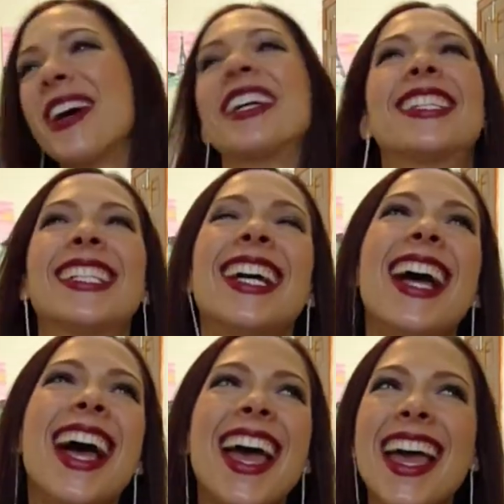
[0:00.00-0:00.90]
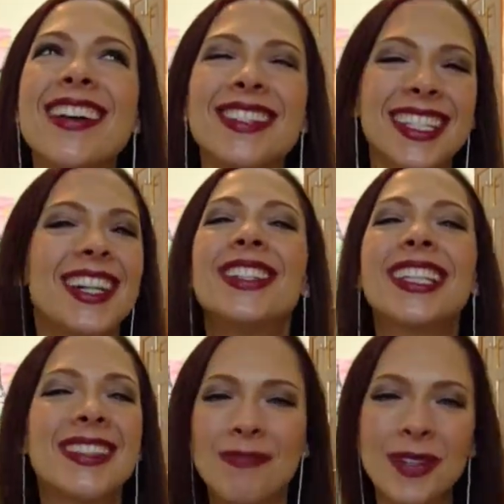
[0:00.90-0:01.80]
but it was the
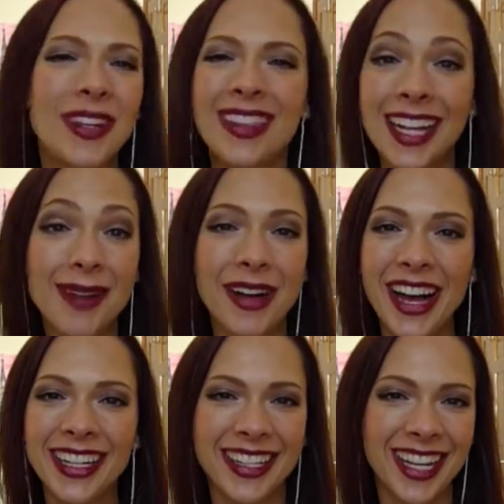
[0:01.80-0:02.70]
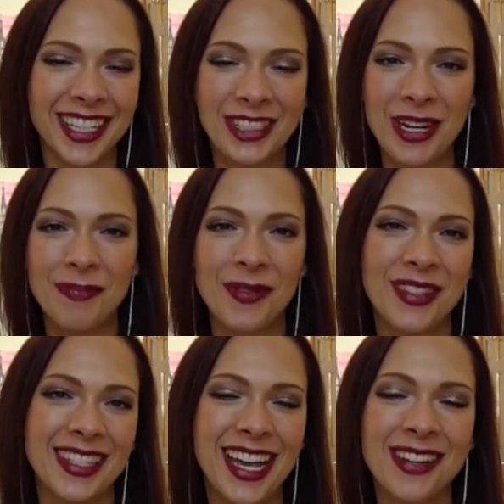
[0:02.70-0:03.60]
only beauty thing I bought on that trip. It
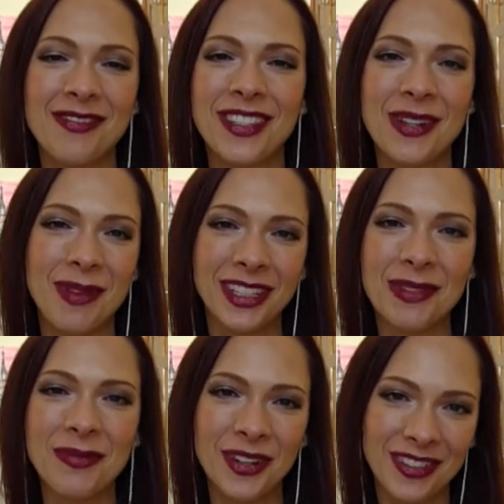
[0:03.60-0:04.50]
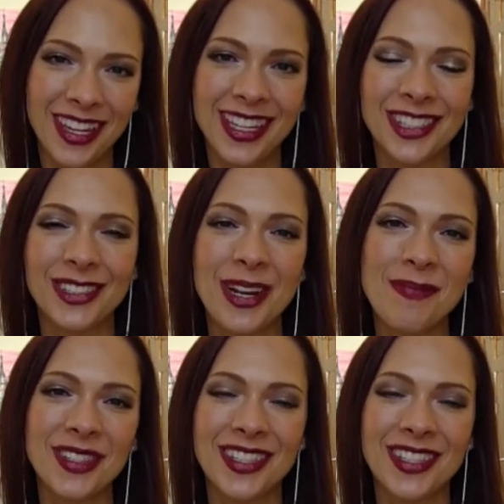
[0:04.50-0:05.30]
was kind of, you know, my little birthday trip.